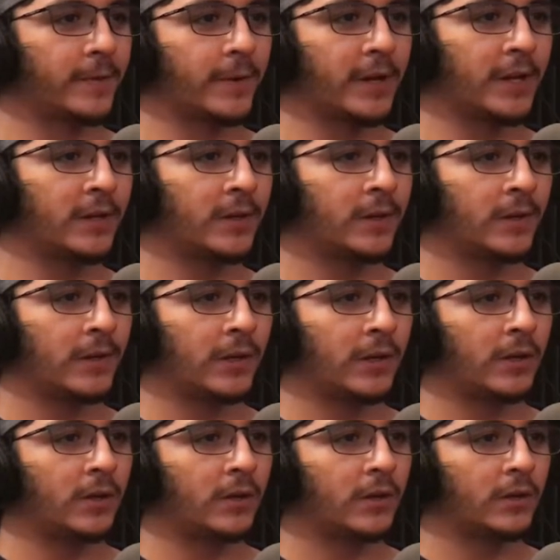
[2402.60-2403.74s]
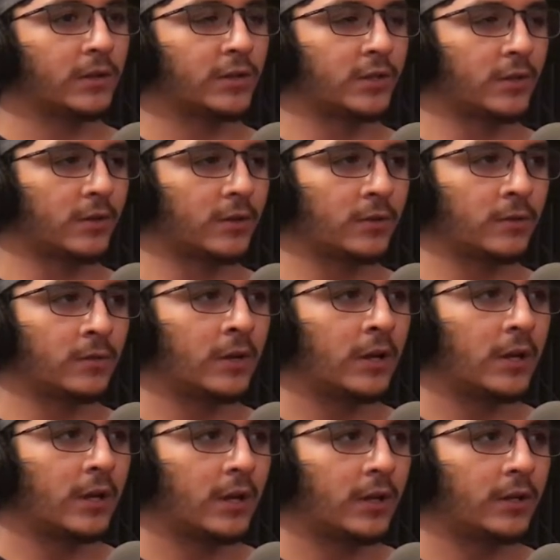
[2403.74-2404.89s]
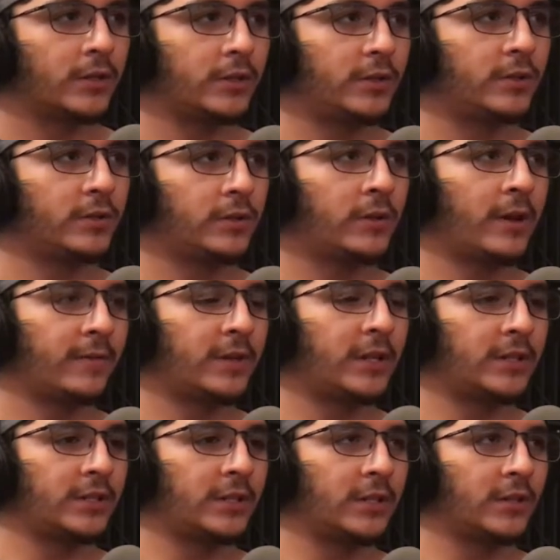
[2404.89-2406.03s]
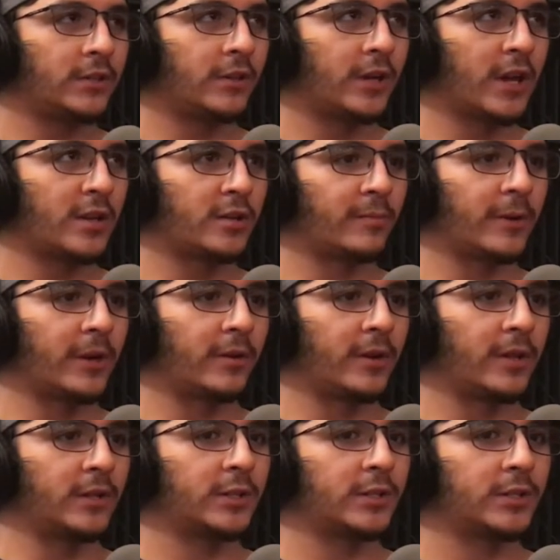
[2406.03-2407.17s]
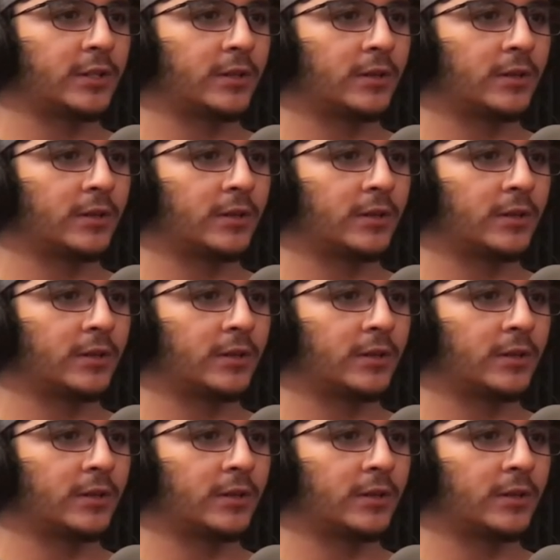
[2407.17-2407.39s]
grade. So you have an idea. You're getting your bearings.